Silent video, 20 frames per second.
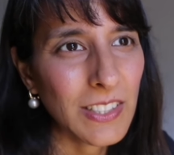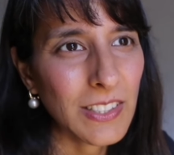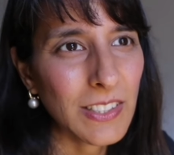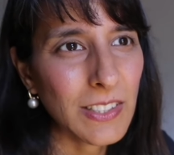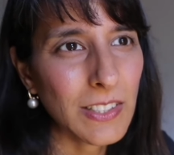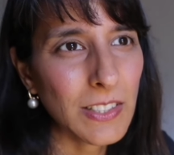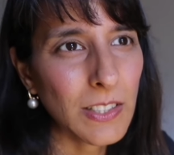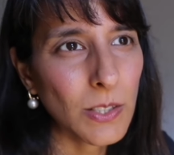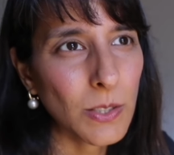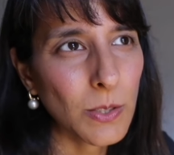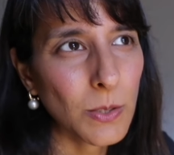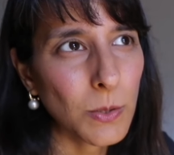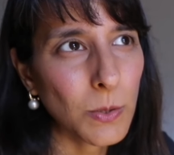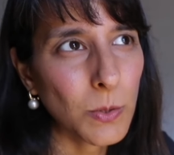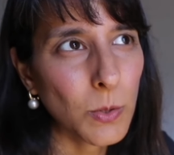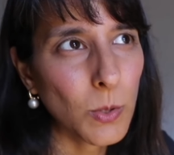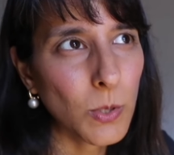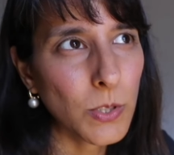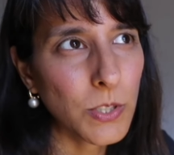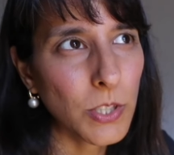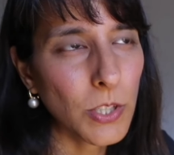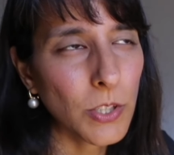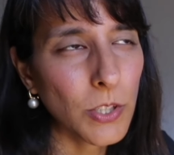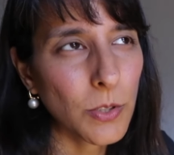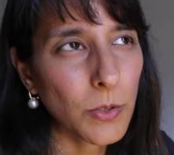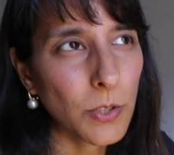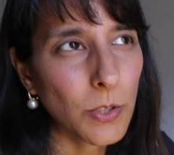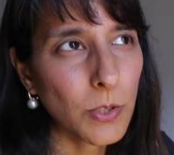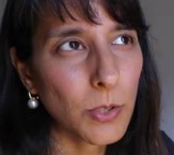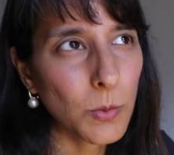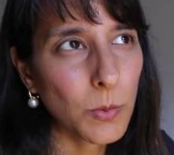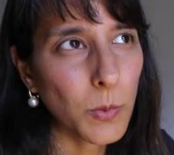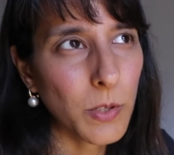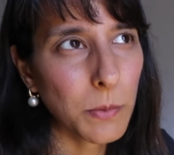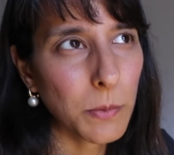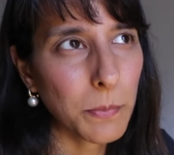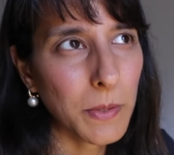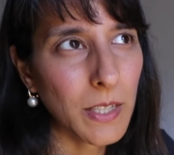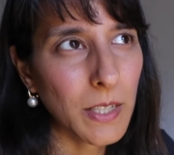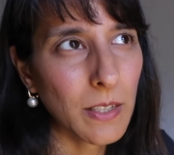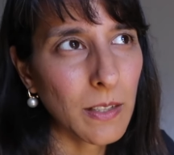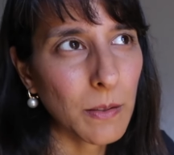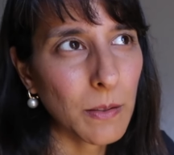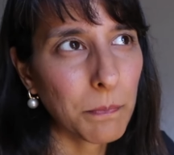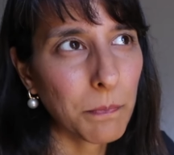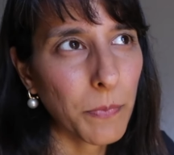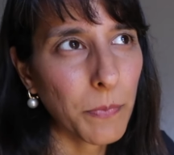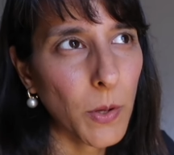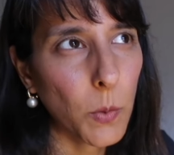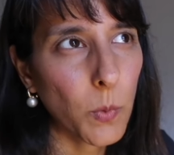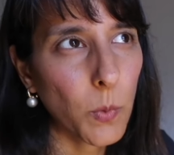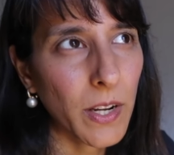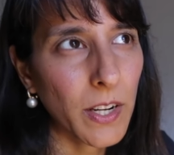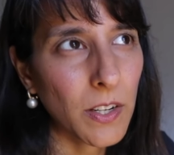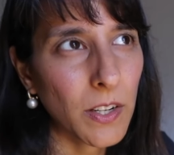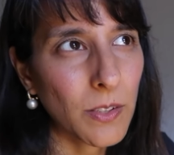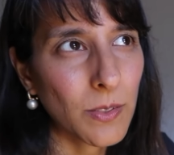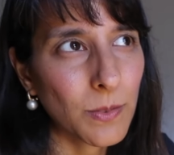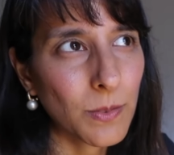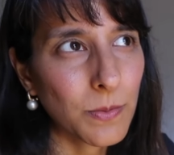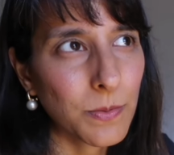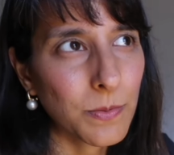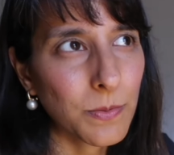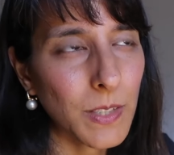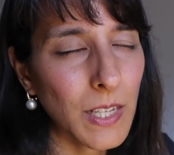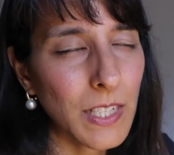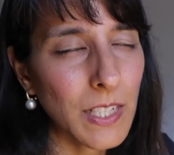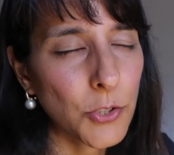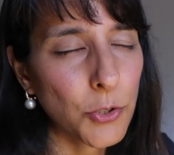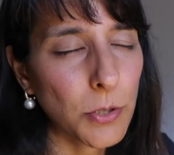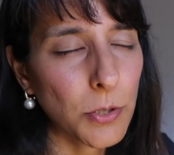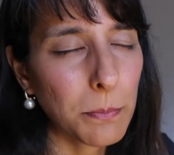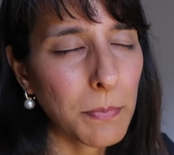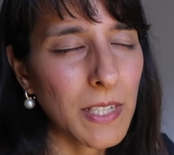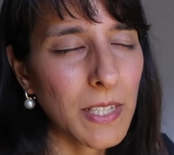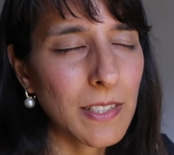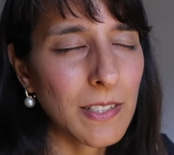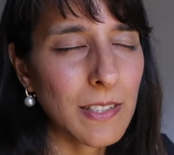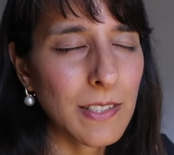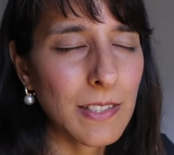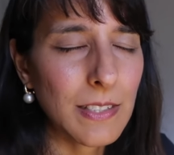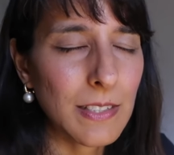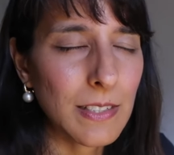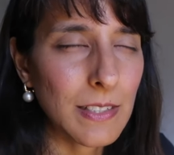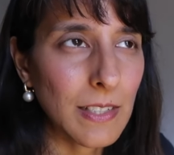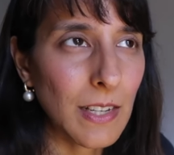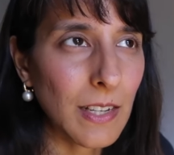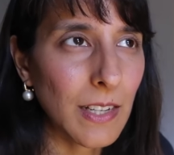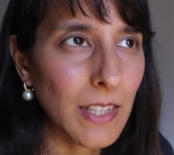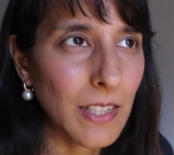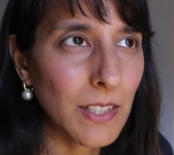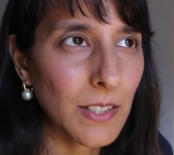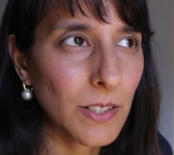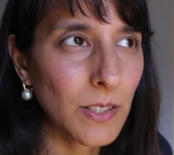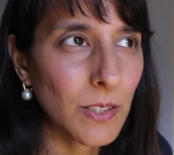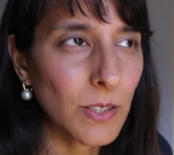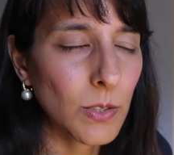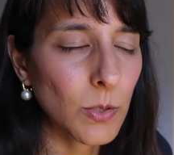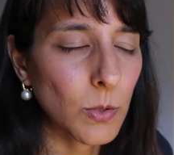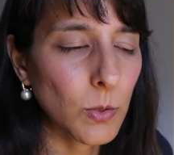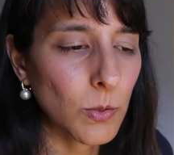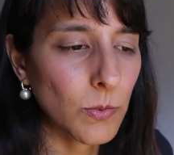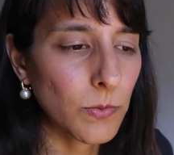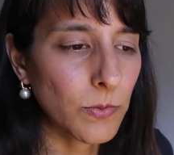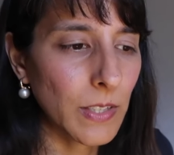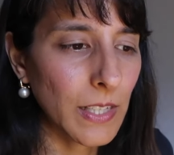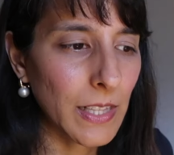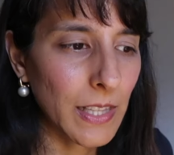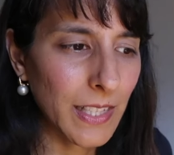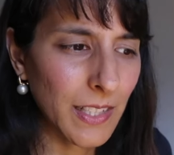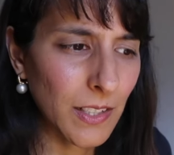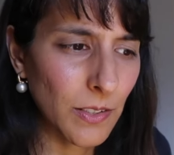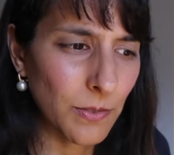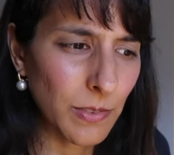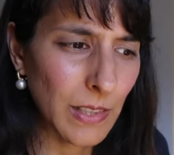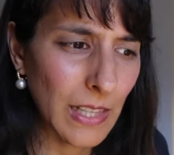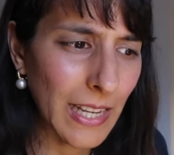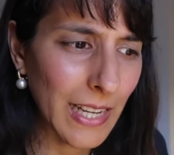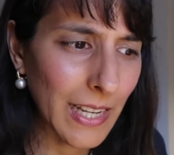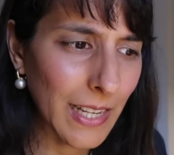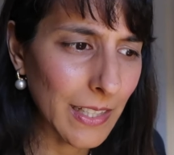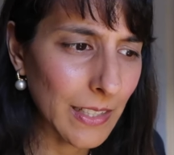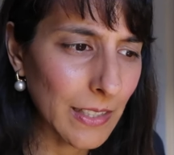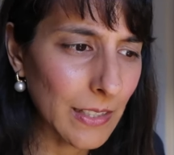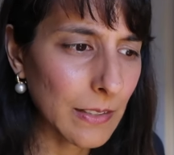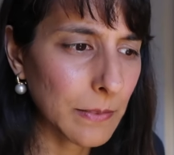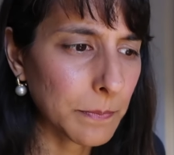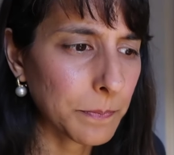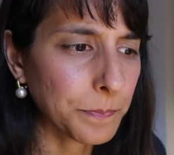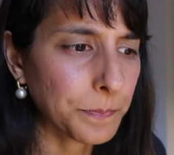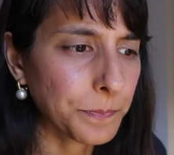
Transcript: So also you, you do want to be aware of any tremendous desire or feeling of lack,